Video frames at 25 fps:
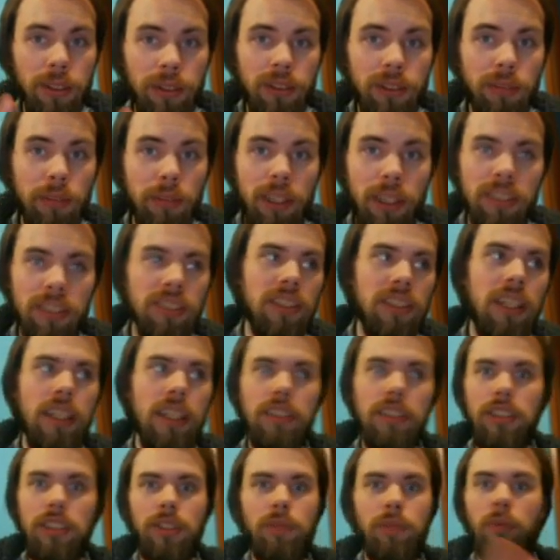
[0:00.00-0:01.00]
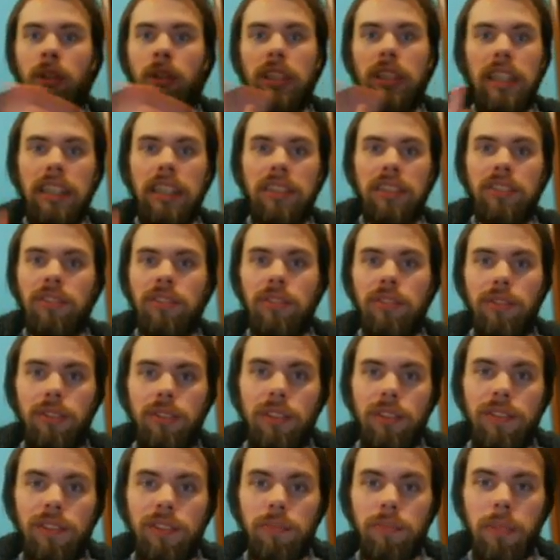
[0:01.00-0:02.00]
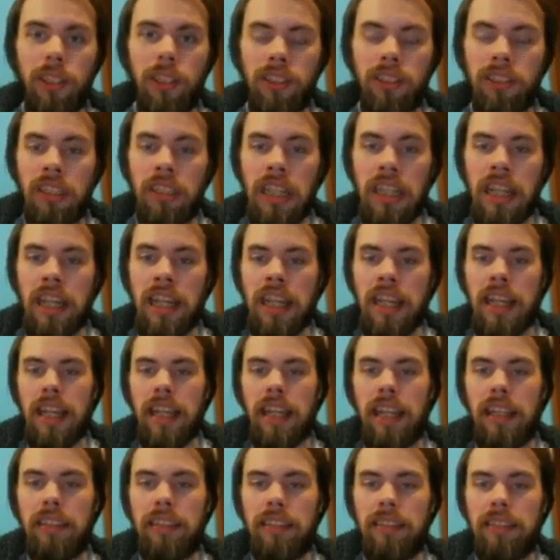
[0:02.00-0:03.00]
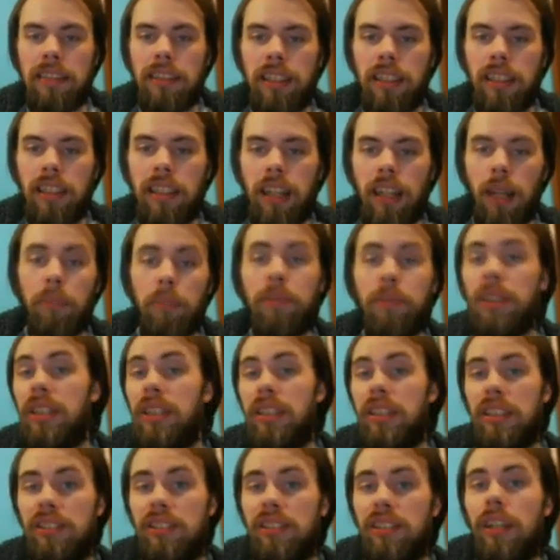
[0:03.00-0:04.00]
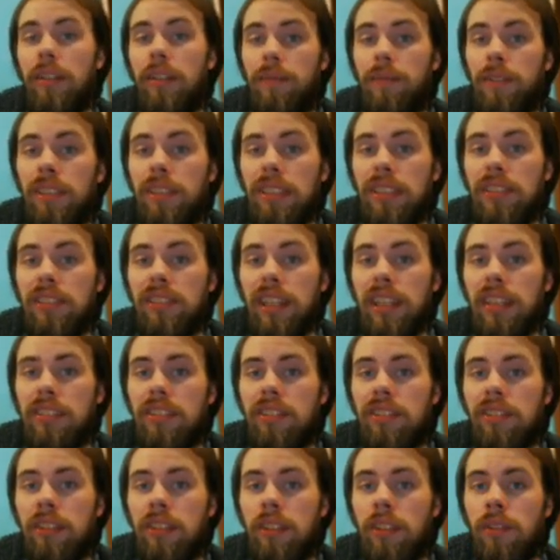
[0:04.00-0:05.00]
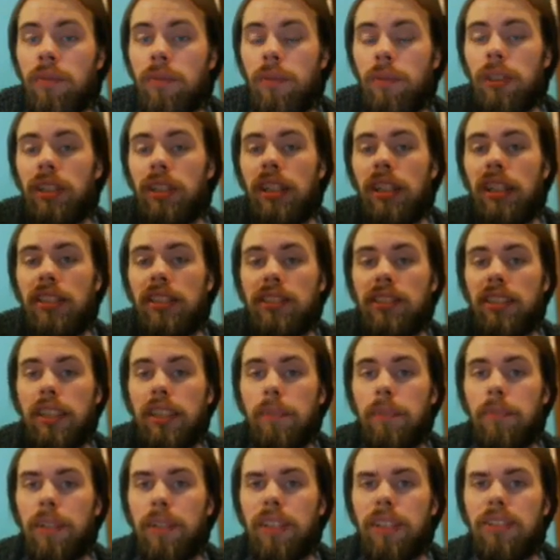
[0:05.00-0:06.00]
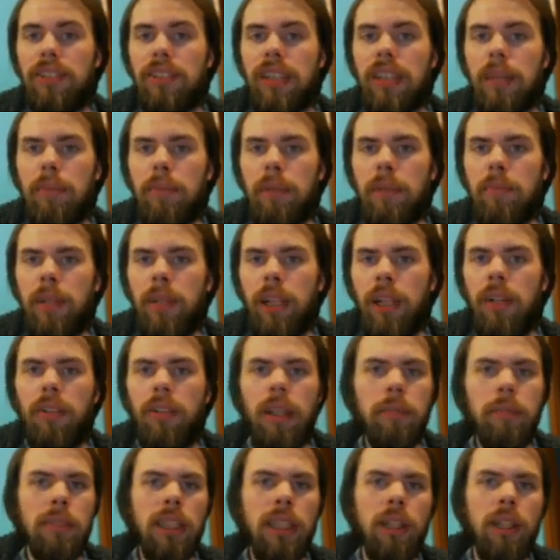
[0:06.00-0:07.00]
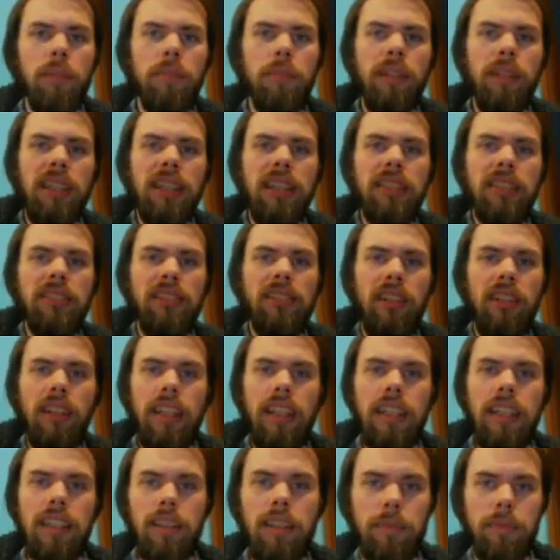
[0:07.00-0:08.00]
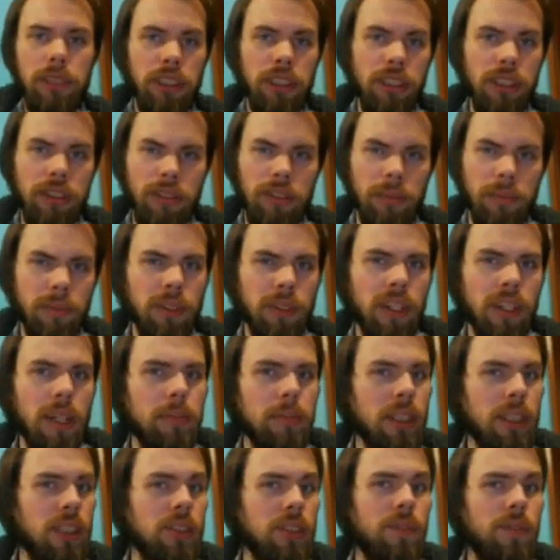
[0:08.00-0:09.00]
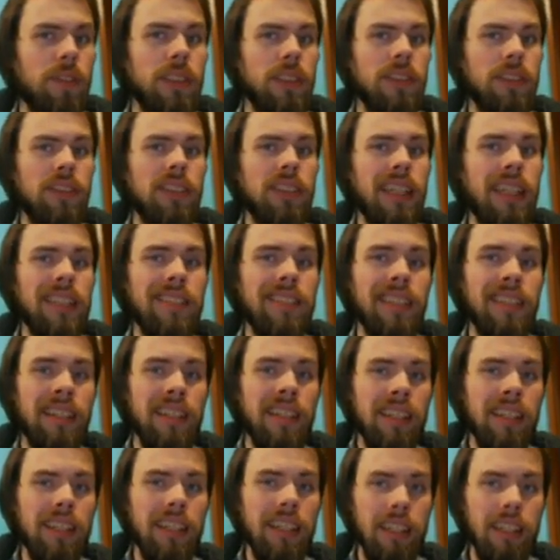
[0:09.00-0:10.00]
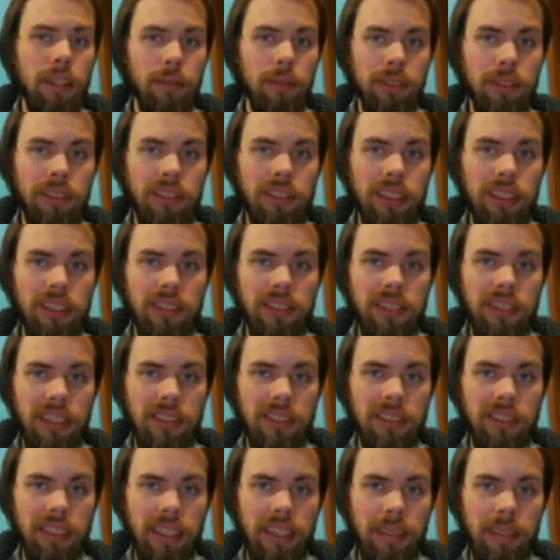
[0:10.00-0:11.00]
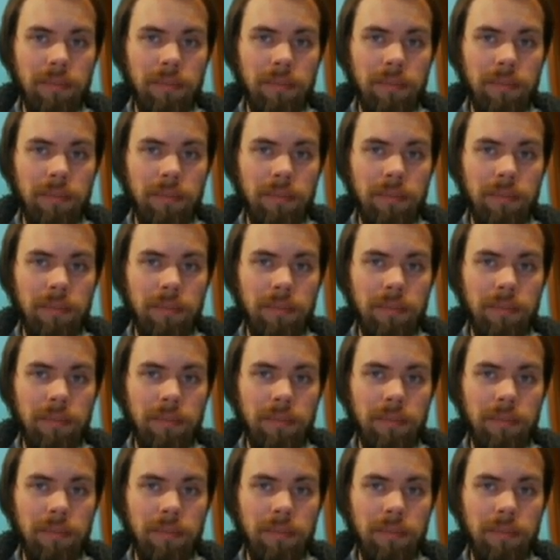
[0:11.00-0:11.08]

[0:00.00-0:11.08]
Spartans, not just one exclusive Spartan, and I'm pretty excited for these sets. What do you guys think? Please comment below. Let me know. Please like, comment, share, subscribe, and all those fun doodads. And I will see you guys next time.